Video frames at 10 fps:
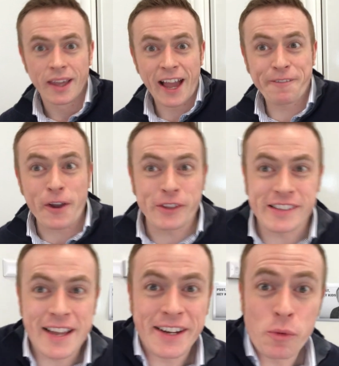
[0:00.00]
Hi folks,
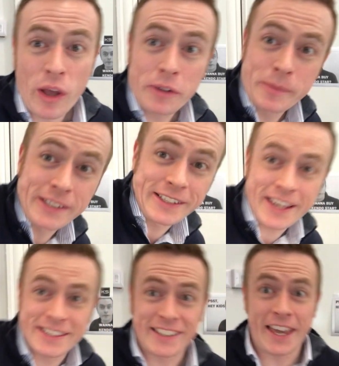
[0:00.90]
it's Andy. Welcome to
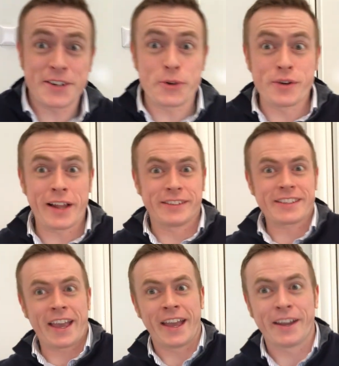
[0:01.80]
today's Kendo
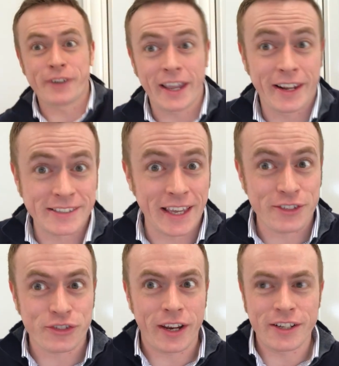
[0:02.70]
rant. Right, let's get
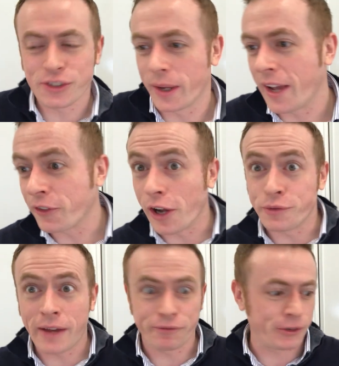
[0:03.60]
straight into it. I've got a
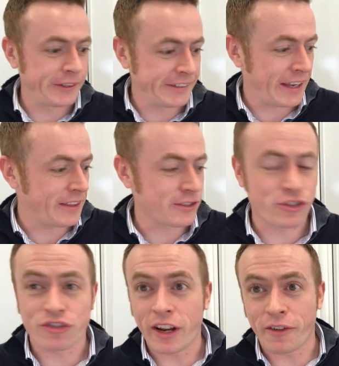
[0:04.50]
rant for you today that's
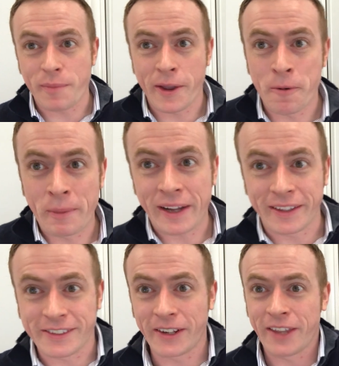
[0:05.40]
straight off my own
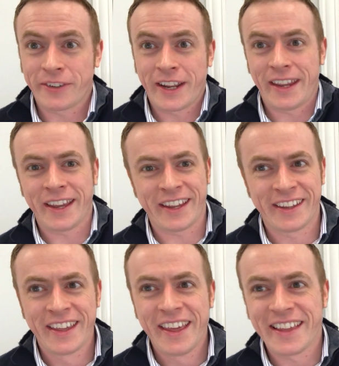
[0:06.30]
back. It's not even
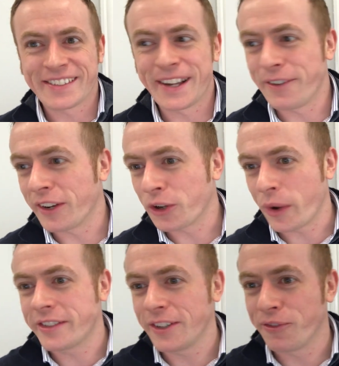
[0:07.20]
a
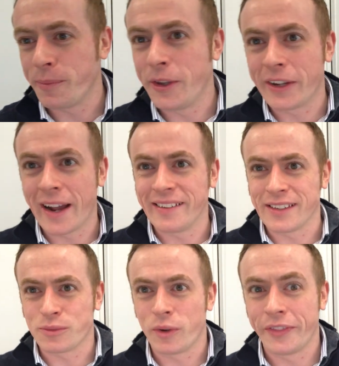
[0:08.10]
question from you guys.
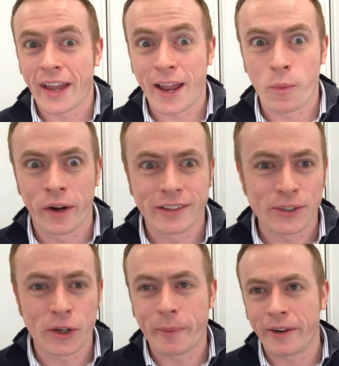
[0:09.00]
It's one that I want to
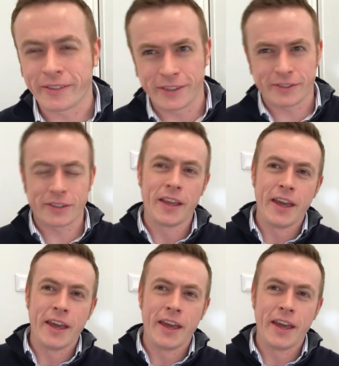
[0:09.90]
talk about because